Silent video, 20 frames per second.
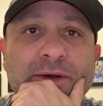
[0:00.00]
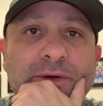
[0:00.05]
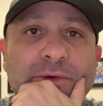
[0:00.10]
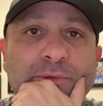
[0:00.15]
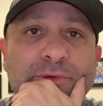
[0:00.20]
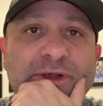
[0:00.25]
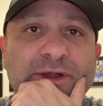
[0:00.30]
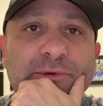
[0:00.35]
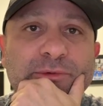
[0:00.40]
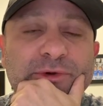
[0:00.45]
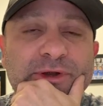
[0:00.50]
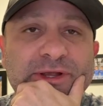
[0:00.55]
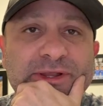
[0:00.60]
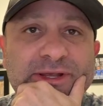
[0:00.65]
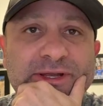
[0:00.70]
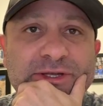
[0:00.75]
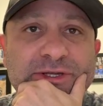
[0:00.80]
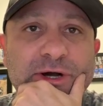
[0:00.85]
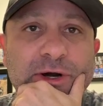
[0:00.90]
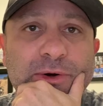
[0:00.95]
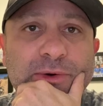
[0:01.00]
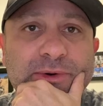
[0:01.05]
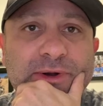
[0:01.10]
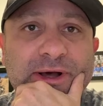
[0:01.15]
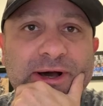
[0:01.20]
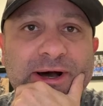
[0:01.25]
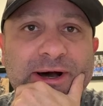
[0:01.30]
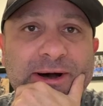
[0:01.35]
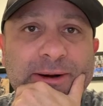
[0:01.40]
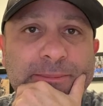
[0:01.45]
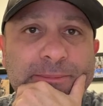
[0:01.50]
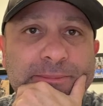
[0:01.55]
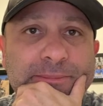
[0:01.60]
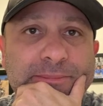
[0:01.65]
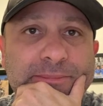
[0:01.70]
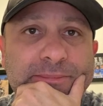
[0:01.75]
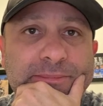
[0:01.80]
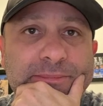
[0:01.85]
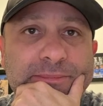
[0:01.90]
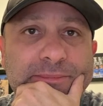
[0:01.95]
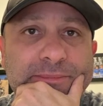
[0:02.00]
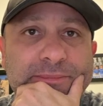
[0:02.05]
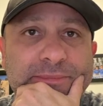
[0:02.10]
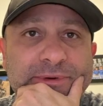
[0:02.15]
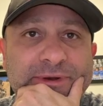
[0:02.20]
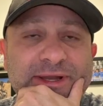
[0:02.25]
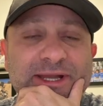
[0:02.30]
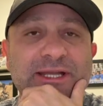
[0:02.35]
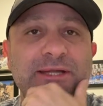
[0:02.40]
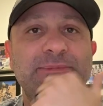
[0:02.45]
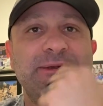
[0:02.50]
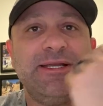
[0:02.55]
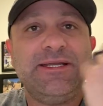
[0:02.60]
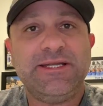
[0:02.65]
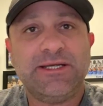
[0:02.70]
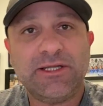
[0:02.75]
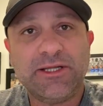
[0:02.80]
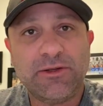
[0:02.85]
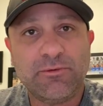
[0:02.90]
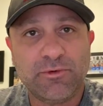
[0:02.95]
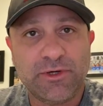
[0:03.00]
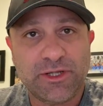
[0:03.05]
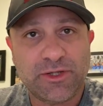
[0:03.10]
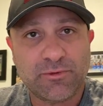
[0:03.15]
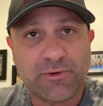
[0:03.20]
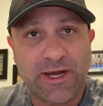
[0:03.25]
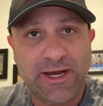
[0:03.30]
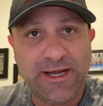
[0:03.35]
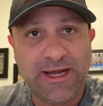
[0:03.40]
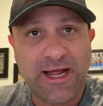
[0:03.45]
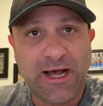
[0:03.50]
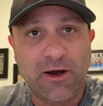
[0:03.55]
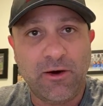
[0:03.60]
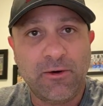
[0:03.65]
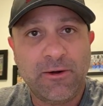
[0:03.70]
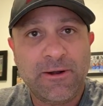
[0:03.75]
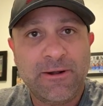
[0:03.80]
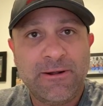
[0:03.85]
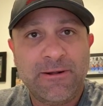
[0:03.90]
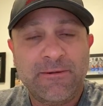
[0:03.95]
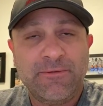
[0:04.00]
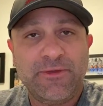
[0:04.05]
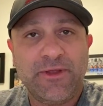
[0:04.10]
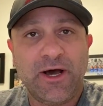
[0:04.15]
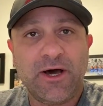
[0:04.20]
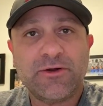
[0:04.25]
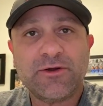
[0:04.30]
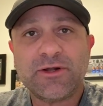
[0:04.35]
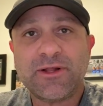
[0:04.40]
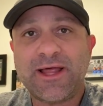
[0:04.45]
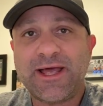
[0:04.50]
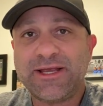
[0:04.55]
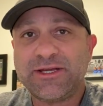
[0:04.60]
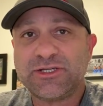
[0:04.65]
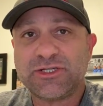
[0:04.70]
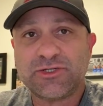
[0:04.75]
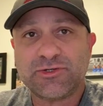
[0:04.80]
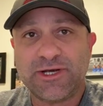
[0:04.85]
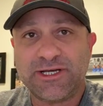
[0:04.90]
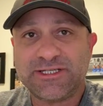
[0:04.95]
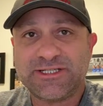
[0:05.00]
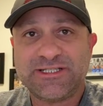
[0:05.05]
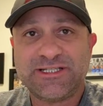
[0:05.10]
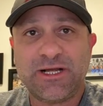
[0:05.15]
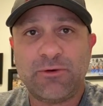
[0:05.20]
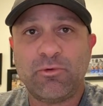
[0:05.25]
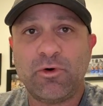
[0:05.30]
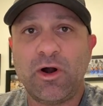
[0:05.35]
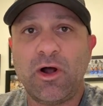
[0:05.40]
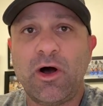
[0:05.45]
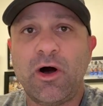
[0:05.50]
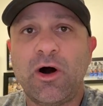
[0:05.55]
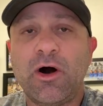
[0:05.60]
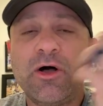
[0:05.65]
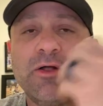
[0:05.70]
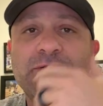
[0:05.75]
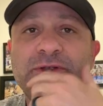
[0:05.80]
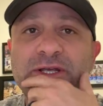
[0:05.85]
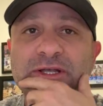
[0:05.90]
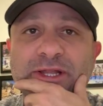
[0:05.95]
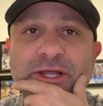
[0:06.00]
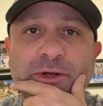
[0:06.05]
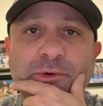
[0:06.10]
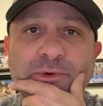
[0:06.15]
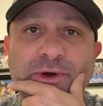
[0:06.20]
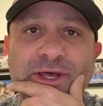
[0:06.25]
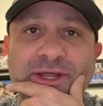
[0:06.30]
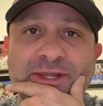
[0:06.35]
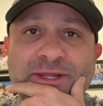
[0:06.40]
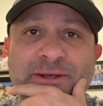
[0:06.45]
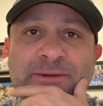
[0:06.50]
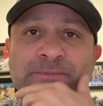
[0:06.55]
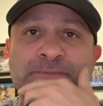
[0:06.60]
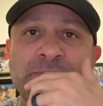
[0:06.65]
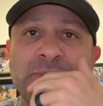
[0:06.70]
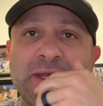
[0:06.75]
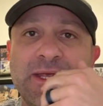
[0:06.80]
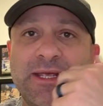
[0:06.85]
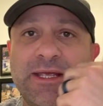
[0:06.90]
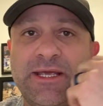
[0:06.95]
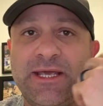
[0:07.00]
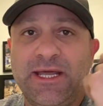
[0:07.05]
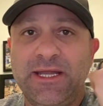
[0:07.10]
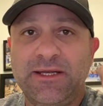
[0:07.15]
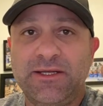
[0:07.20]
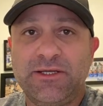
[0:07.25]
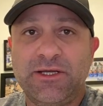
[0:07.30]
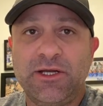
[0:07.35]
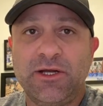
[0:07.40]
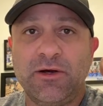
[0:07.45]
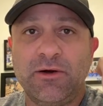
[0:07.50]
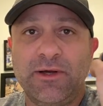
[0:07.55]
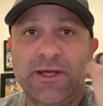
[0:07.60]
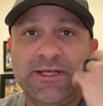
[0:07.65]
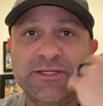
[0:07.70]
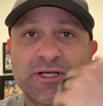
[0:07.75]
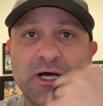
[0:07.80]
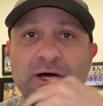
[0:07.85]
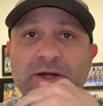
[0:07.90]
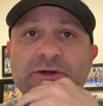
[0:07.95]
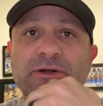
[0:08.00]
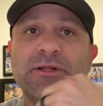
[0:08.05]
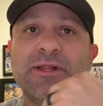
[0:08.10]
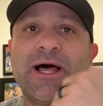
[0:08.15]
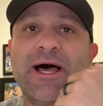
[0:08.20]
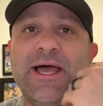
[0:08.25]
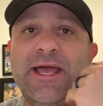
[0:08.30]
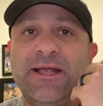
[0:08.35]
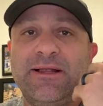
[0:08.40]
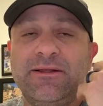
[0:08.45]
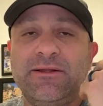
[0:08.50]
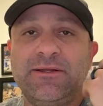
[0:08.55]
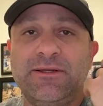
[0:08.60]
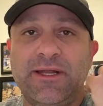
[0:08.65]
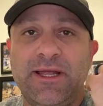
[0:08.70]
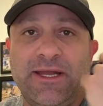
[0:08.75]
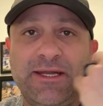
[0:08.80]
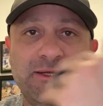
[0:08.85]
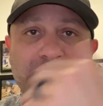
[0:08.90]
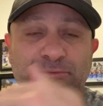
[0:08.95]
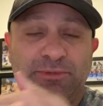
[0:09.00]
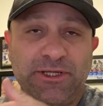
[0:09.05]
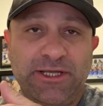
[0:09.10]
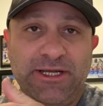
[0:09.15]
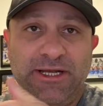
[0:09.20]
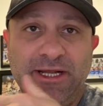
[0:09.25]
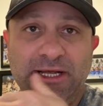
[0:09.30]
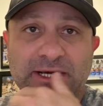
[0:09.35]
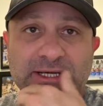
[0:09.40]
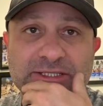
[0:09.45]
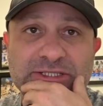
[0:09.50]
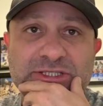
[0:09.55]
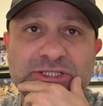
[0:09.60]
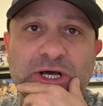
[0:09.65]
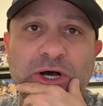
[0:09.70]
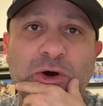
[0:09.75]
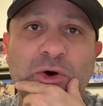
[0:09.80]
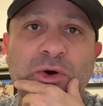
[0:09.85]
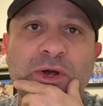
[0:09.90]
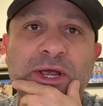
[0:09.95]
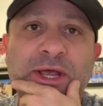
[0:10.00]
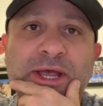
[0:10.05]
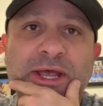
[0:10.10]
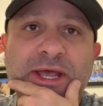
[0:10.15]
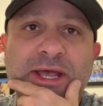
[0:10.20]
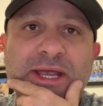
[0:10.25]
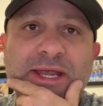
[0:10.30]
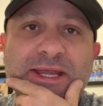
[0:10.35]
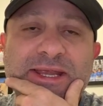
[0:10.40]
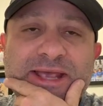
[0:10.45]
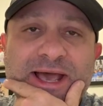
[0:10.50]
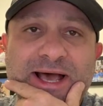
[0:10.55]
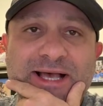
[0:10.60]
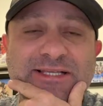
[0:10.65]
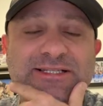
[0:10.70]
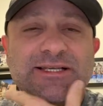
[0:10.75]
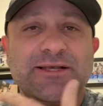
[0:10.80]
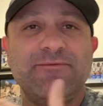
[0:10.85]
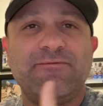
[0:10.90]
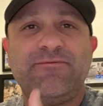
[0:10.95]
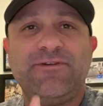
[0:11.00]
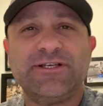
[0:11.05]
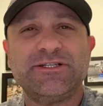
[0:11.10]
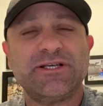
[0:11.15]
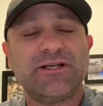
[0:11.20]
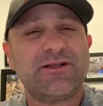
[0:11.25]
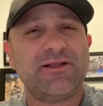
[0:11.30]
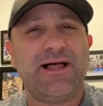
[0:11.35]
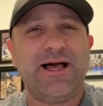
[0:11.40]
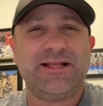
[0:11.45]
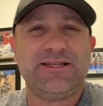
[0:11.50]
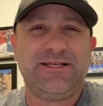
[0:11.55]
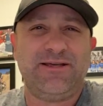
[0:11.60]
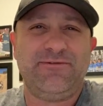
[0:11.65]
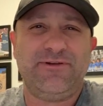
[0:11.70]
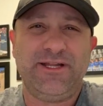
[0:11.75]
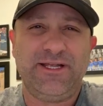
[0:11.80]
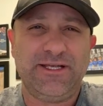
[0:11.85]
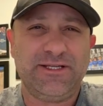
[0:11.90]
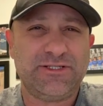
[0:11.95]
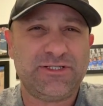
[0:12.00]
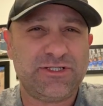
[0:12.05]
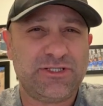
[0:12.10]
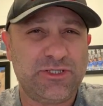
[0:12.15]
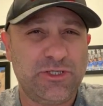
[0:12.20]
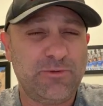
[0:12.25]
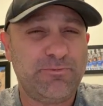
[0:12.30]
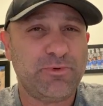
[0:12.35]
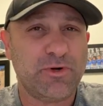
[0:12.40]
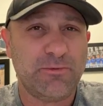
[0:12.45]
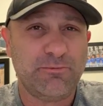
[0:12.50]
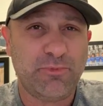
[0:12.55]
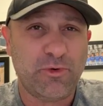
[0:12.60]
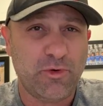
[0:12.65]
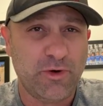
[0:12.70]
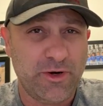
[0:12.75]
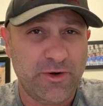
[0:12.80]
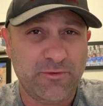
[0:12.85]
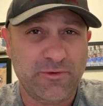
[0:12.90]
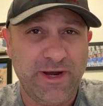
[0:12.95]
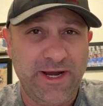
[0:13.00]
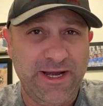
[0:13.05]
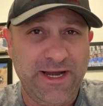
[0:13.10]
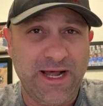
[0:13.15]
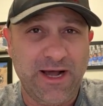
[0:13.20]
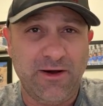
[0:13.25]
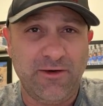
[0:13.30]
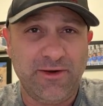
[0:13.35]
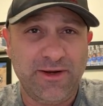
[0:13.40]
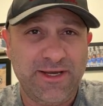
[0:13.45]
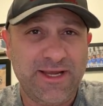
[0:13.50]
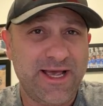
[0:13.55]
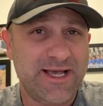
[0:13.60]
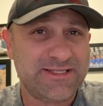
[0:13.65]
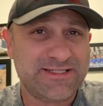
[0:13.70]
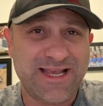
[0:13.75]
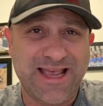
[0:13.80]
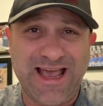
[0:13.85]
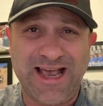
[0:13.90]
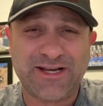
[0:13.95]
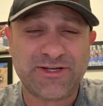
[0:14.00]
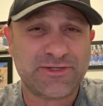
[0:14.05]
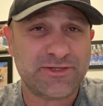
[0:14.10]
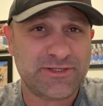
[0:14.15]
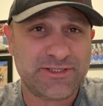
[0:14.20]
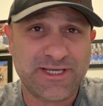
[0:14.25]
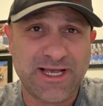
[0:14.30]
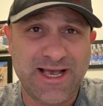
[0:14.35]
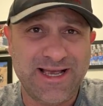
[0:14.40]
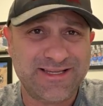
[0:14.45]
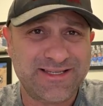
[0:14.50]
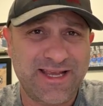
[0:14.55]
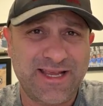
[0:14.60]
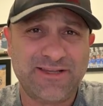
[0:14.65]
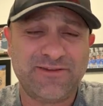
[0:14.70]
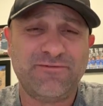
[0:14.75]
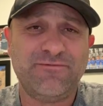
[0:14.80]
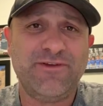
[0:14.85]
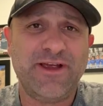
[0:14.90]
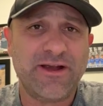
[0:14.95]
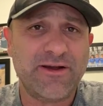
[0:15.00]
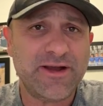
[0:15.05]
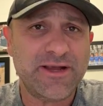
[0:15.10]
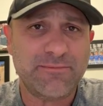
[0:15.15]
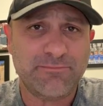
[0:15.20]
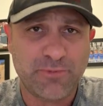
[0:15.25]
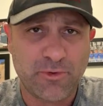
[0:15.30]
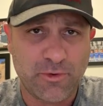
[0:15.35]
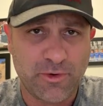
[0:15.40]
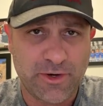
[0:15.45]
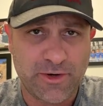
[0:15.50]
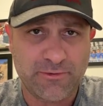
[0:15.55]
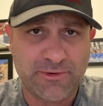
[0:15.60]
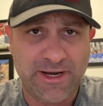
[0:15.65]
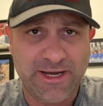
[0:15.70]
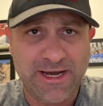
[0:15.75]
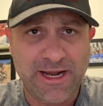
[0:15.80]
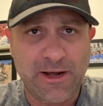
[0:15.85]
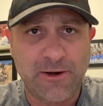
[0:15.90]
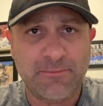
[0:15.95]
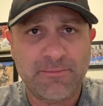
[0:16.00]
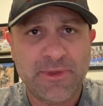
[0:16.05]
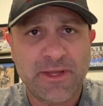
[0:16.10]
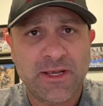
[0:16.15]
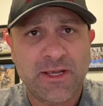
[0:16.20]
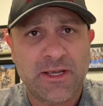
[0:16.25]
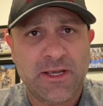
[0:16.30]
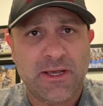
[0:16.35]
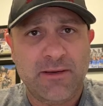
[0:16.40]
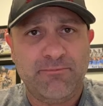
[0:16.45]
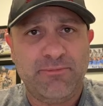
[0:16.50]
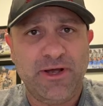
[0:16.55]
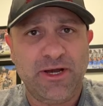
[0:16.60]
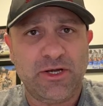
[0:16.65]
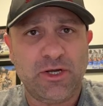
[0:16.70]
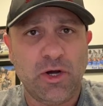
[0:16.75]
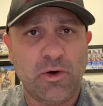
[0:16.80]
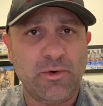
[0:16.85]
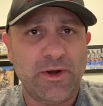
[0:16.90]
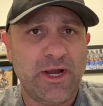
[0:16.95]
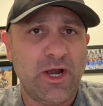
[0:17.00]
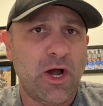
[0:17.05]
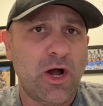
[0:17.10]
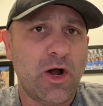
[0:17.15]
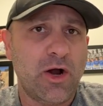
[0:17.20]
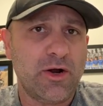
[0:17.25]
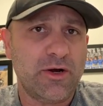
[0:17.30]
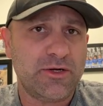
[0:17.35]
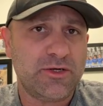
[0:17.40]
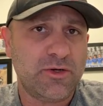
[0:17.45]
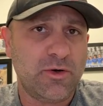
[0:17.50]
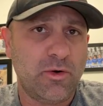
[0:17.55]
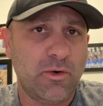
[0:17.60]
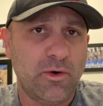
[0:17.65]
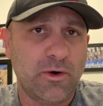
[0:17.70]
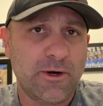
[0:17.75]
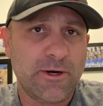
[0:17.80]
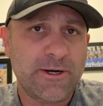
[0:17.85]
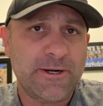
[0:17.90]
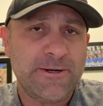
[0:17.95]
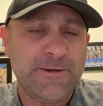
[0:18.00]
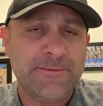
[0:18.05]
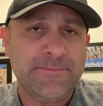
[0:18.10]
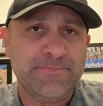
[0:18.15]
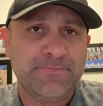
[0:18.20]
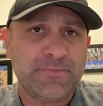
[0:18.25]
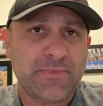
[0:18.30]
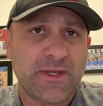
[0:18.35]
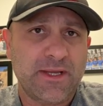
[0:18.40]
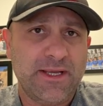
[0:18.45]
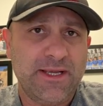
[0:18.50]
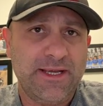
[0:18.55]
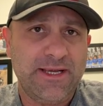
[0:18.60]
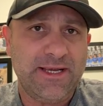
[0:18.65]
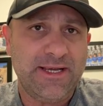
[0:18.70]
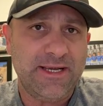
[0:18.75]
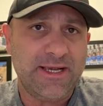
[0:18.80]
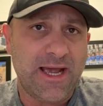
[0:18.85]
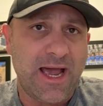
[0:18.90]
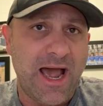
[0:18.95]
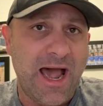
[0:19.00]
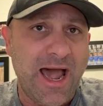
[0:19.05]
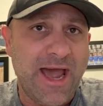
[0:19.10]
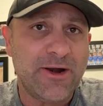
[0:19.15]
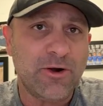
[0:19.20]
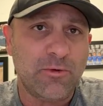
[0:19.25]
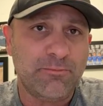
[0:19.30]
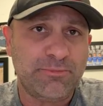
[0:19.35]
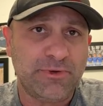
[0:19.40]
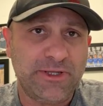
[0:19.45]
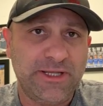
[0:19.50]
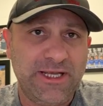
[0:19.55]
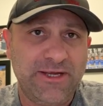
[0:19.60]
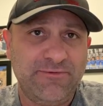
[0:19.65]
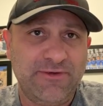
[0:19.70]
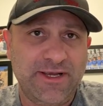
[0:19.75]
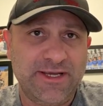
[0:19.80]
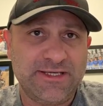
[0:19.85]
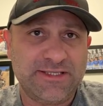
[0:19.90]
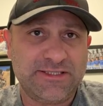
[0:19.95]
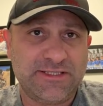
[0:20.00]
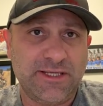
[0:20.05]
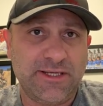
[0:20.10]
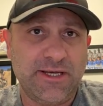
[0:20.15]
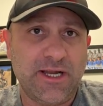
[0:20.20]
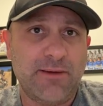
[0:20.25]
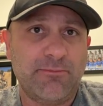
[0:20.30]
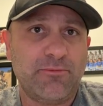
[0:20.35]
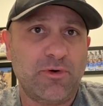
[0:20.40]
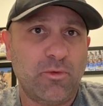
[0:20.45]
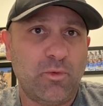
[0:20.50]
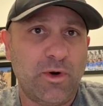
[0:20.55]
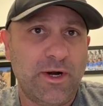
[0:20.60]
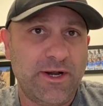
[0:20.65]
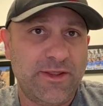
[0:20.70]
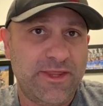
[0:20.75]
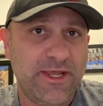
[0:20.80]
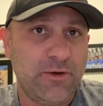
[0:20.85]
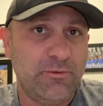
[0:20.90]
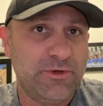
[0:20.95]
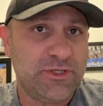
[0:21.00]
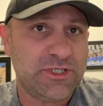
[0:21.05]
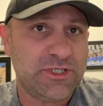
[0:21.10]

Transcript: we really don't need to be dealing with right now. The underlying stresses that we're all dealing with is underlying and depleting us. So yes, physical activity is super important right now. Yes, exercise is very important right now. But going hardcore, I don't believe is the number one thing we